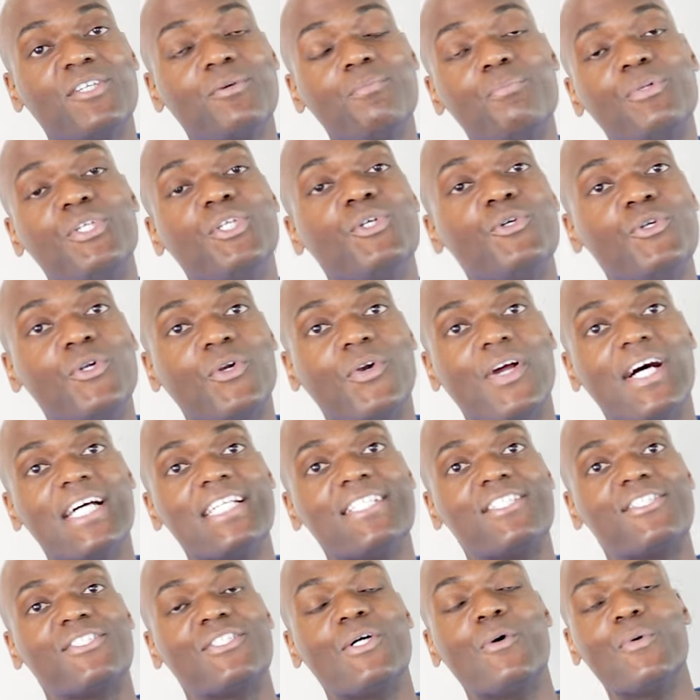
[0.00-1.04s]

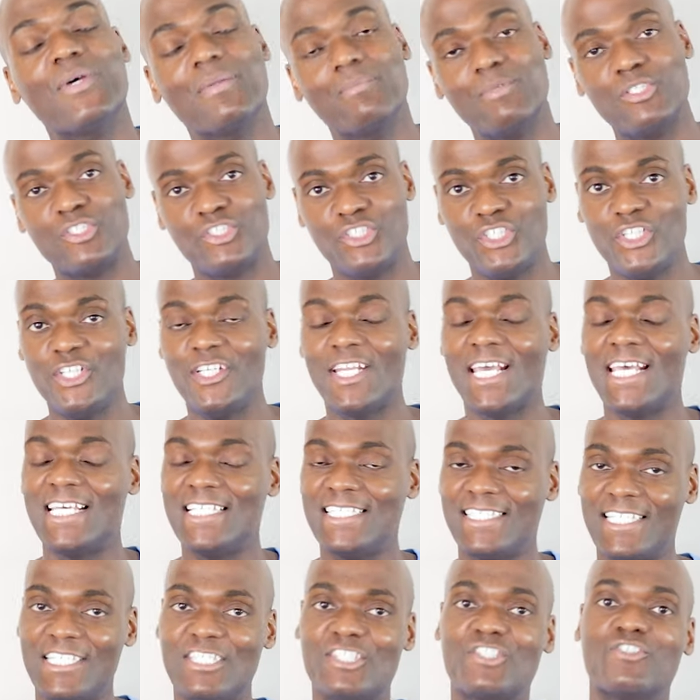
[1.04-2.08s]
computerized sewing machine
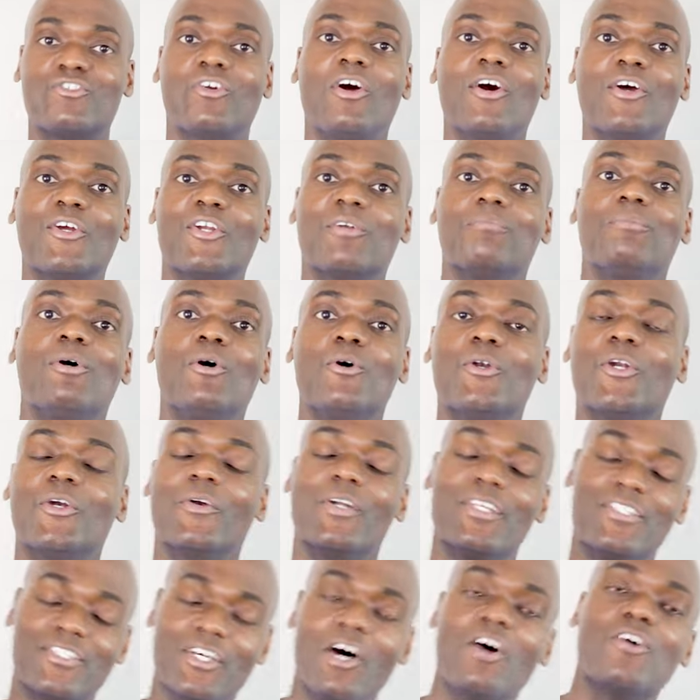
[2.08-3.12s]
has a stronger
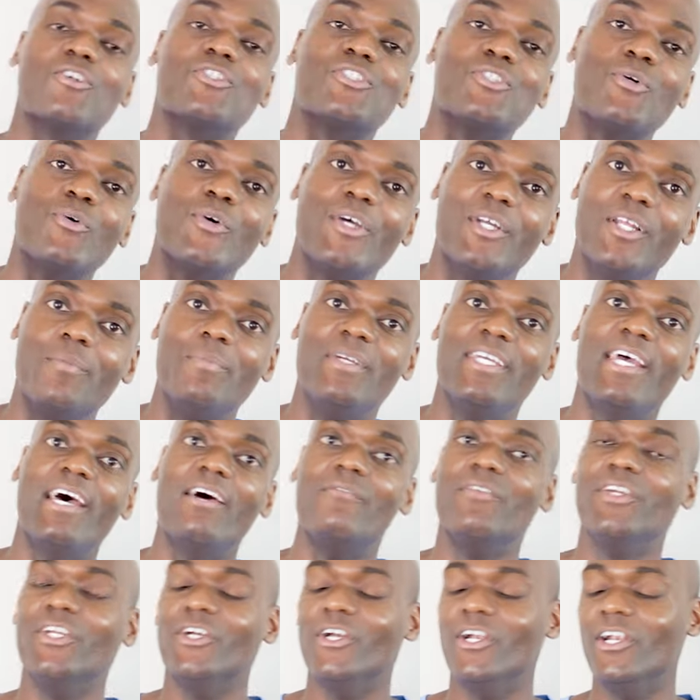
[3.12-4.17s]
motor, it's also gonna be
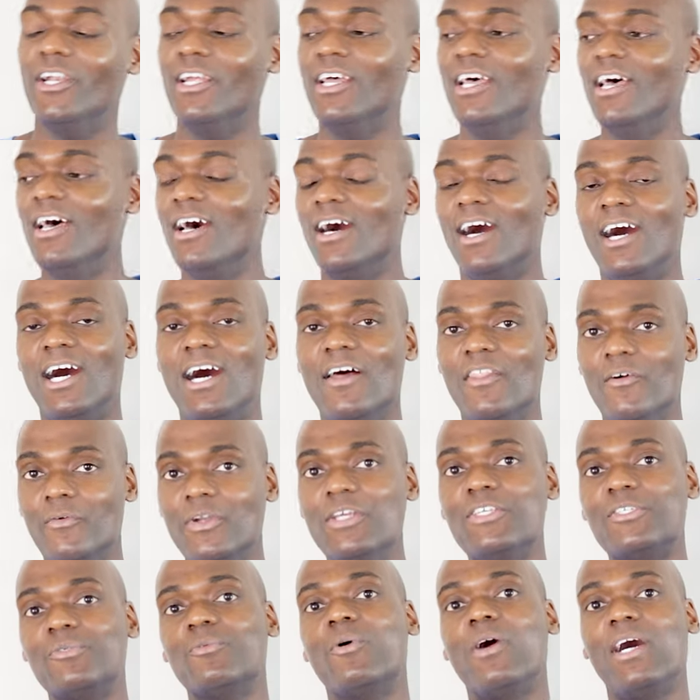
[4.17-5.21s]
heavier. The
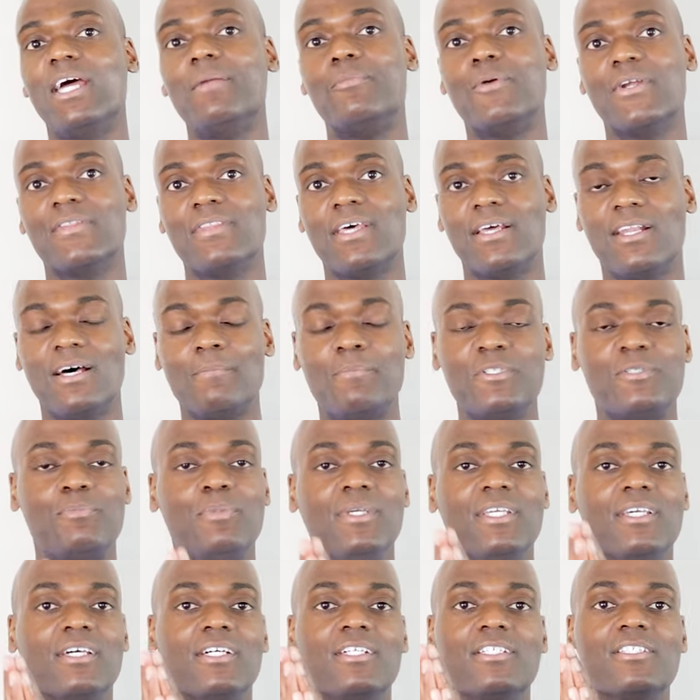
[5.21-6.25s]
reason why I bring that up is
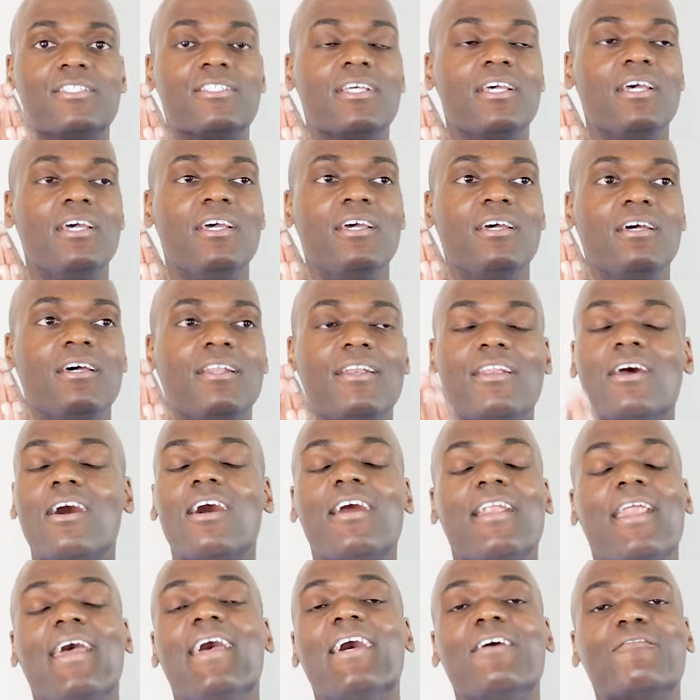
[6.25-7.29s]
because
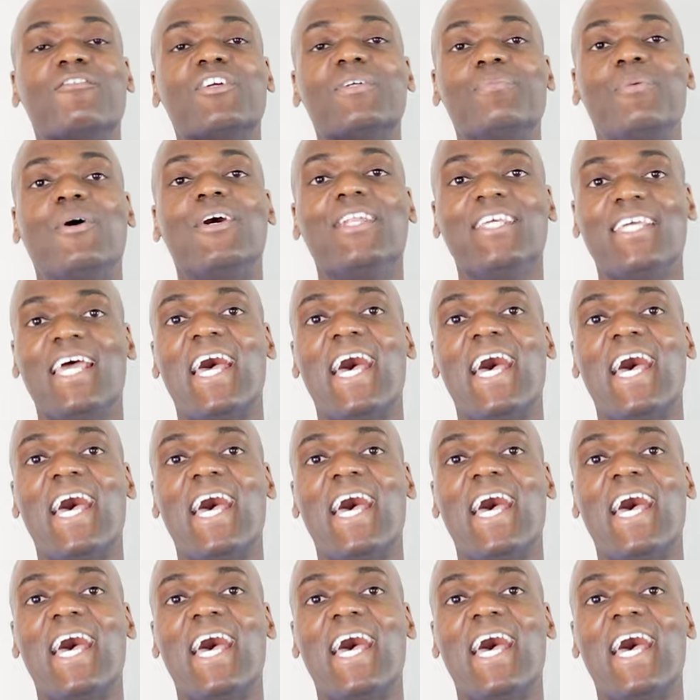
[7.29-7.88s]
not everybody